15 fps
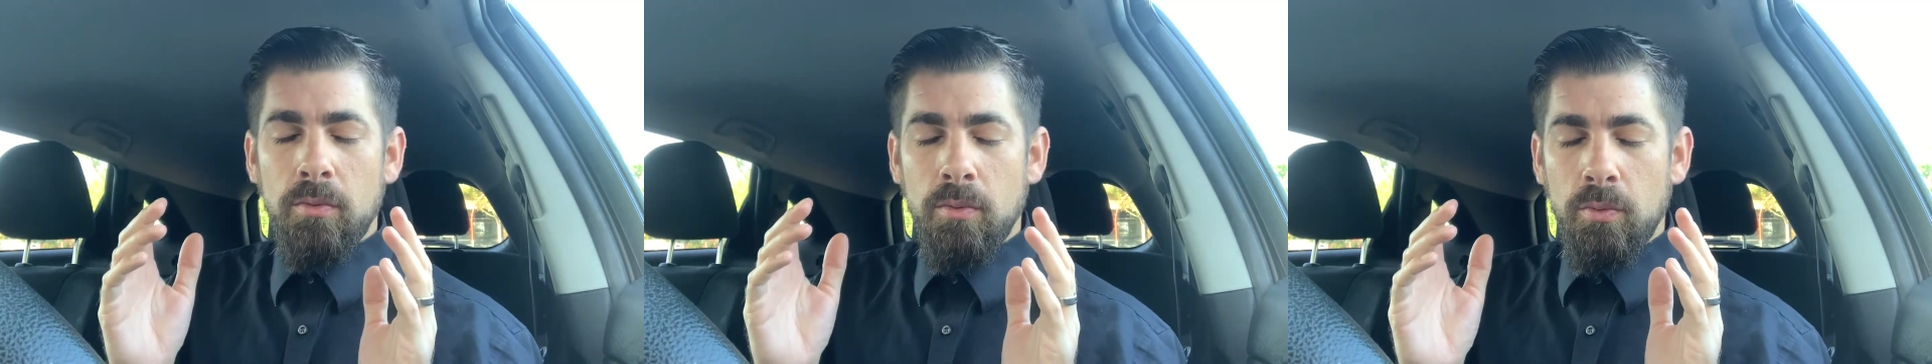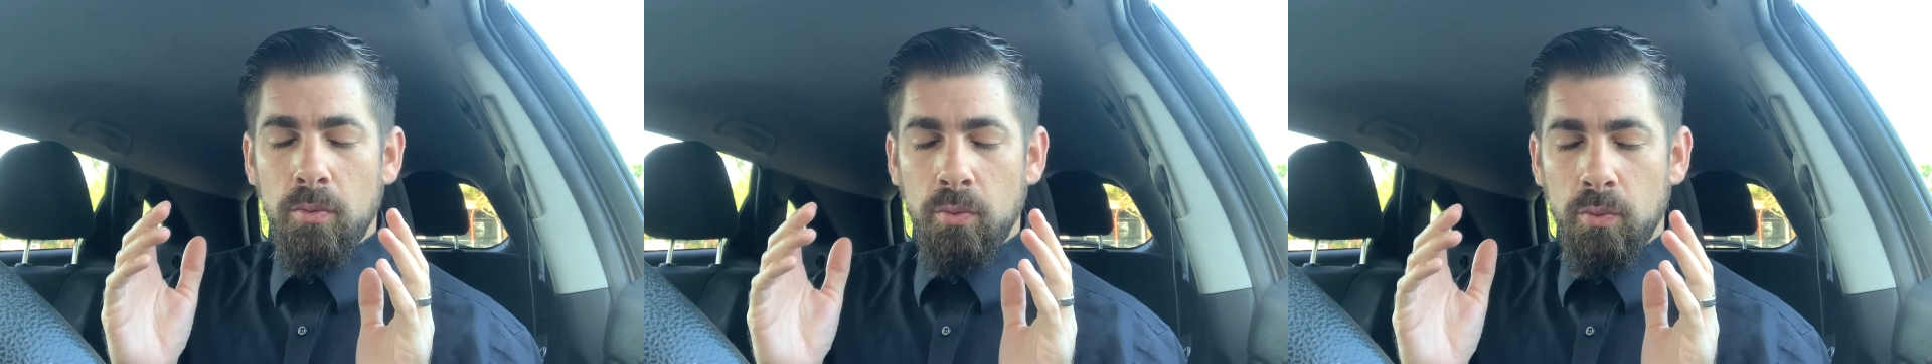
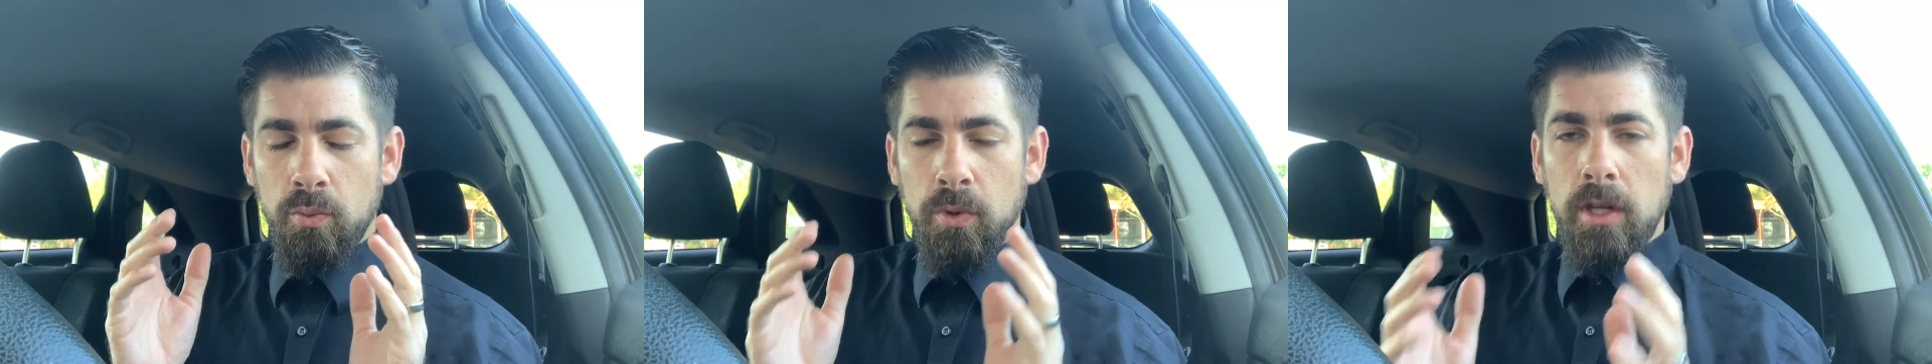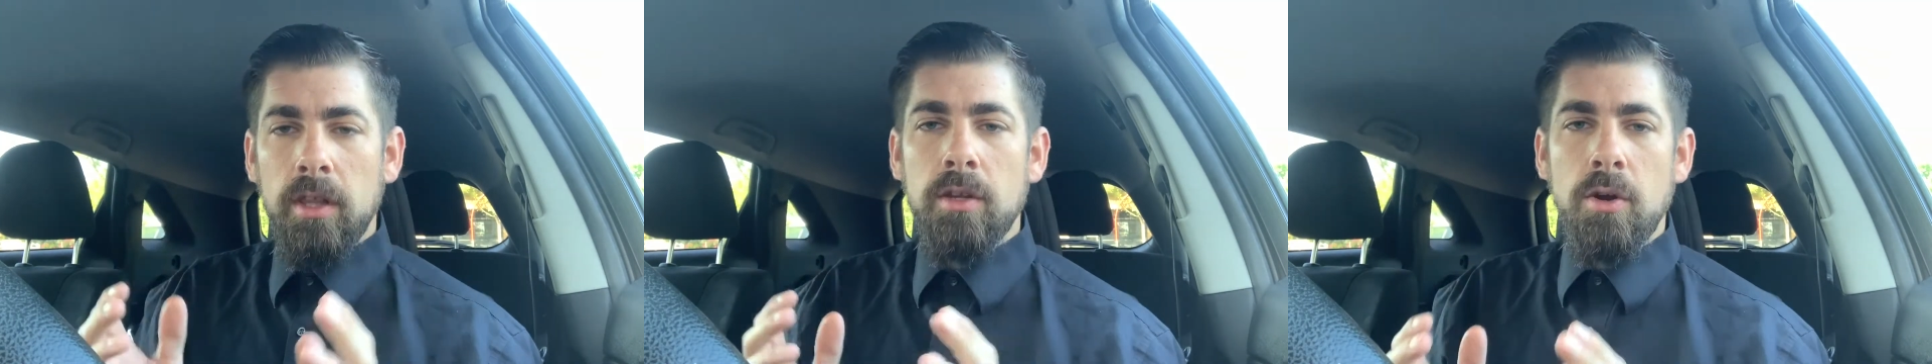
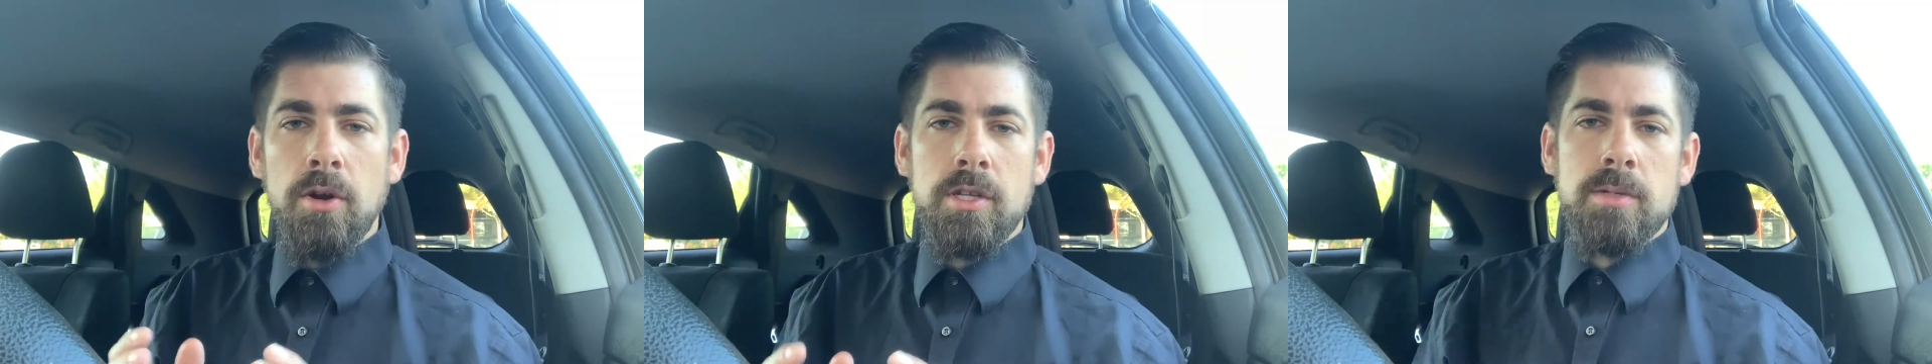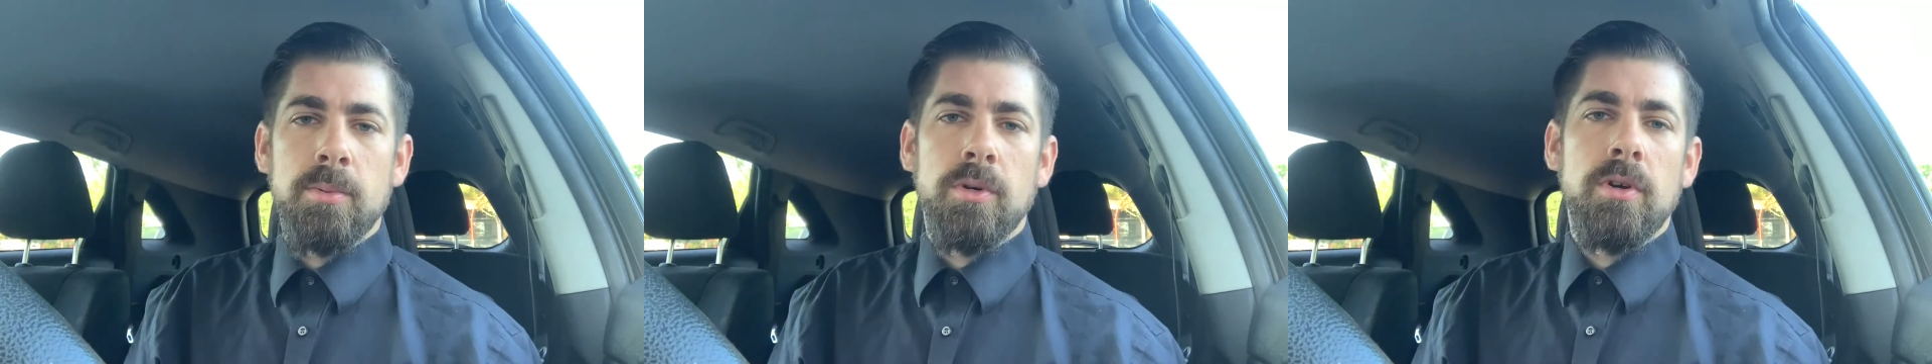really
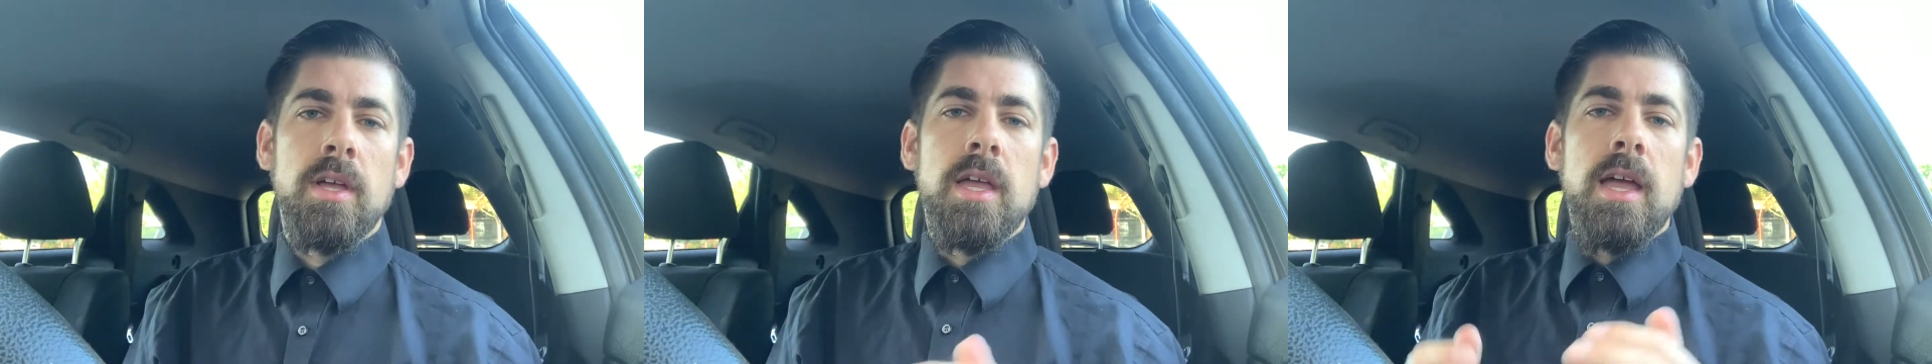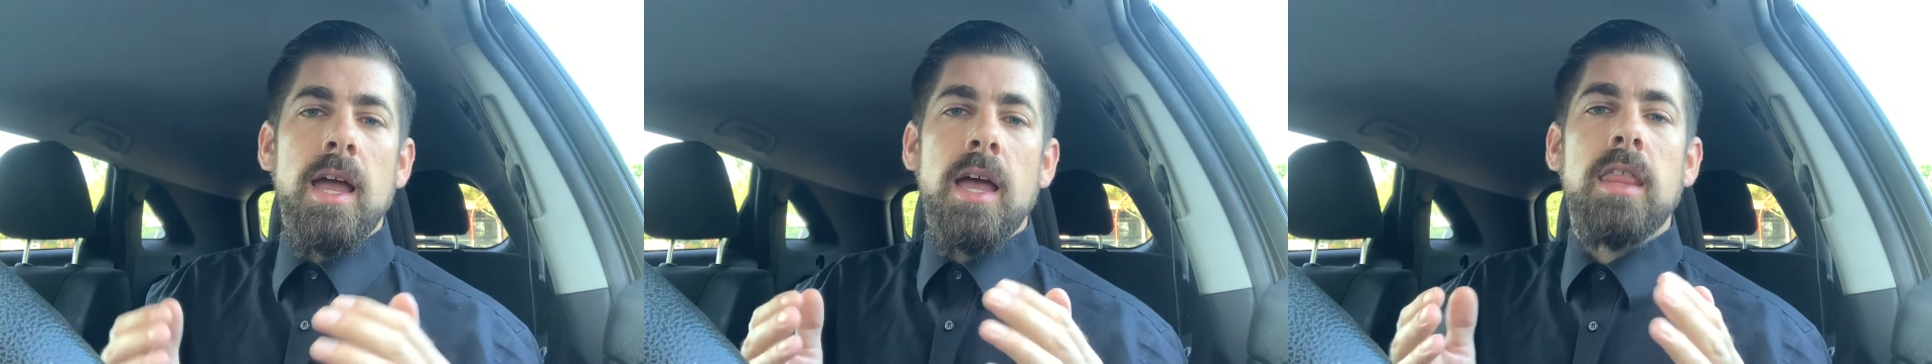noticeable.
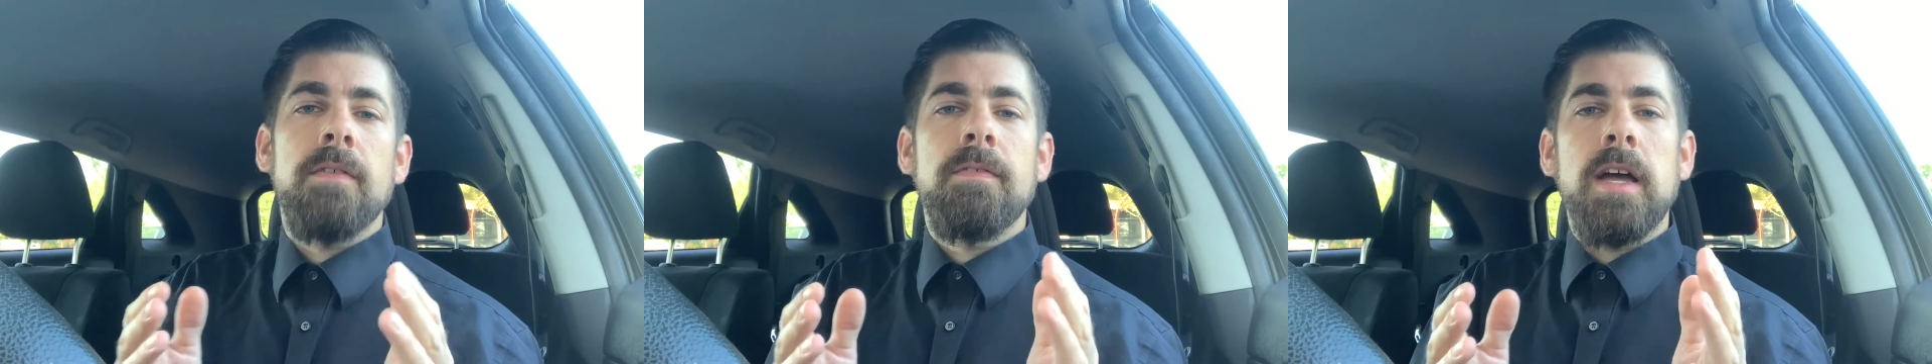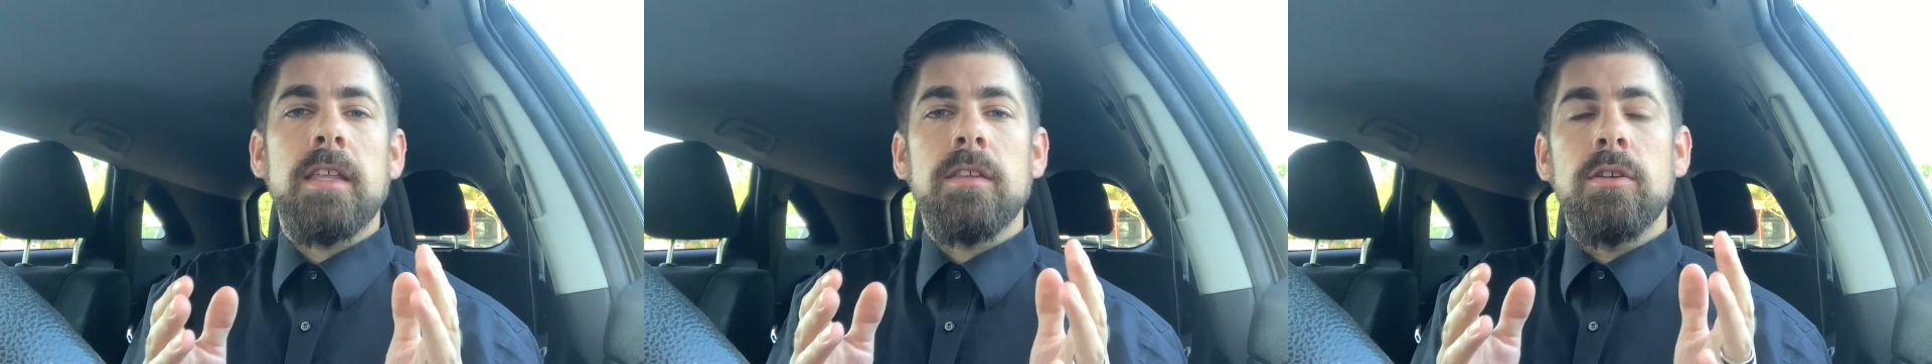And the
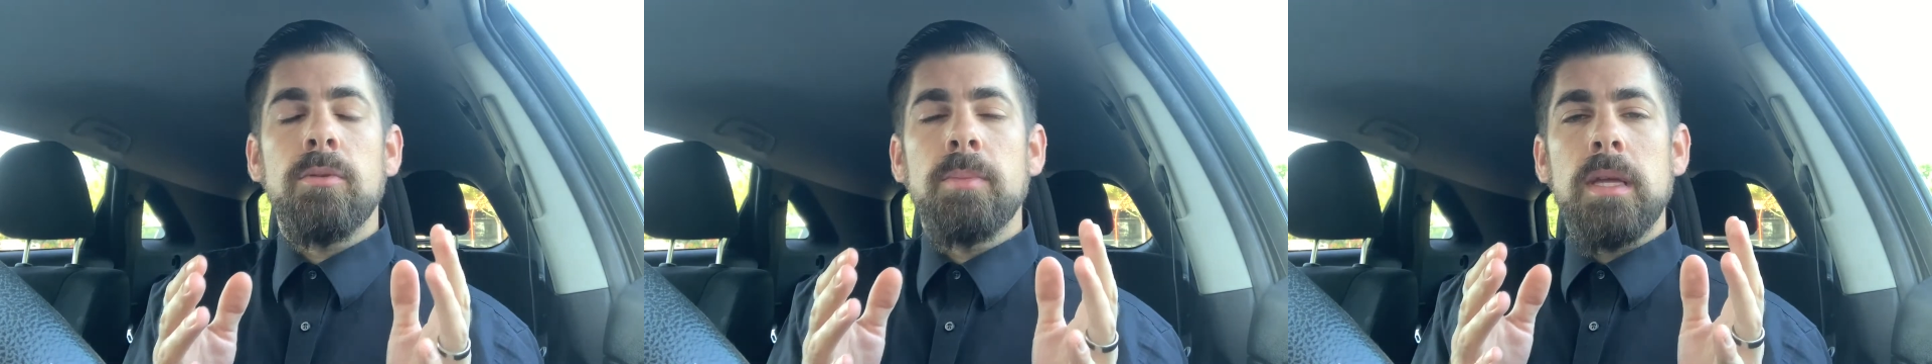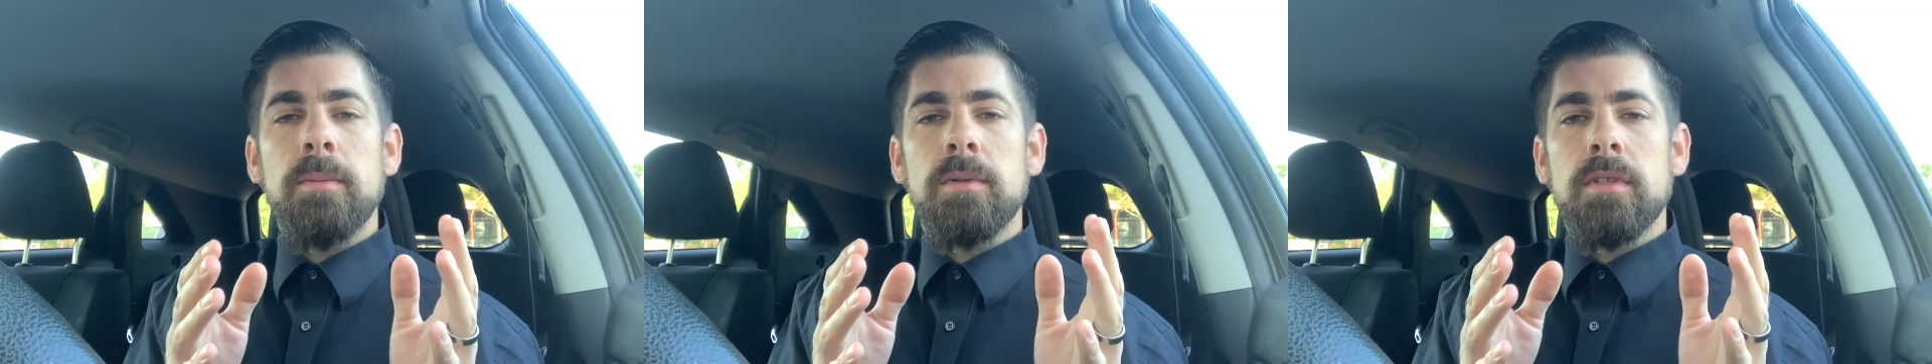fact that you'll
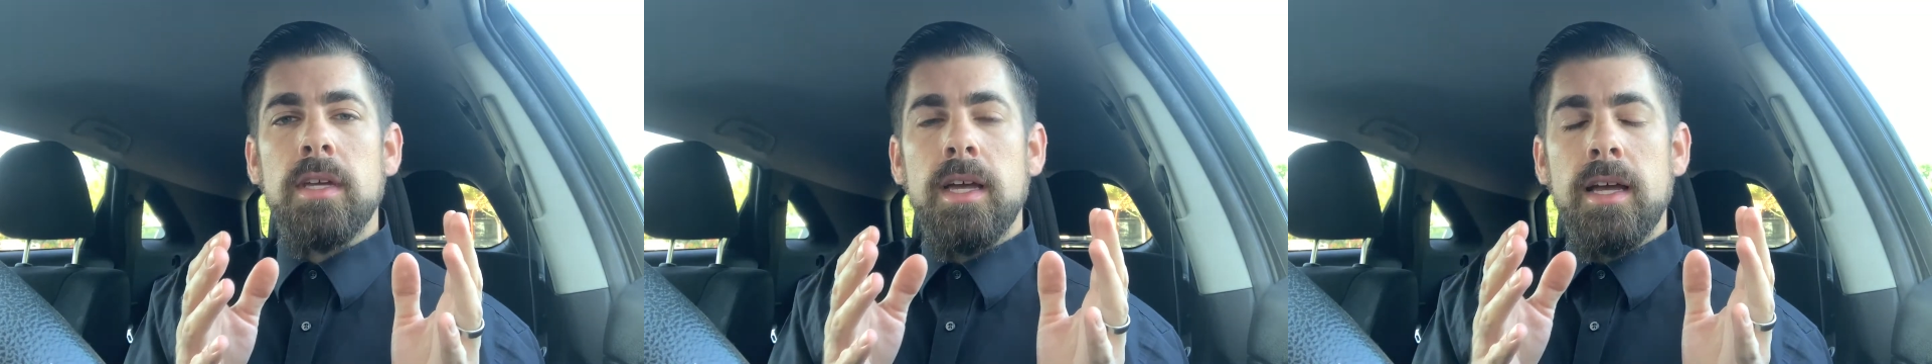be able to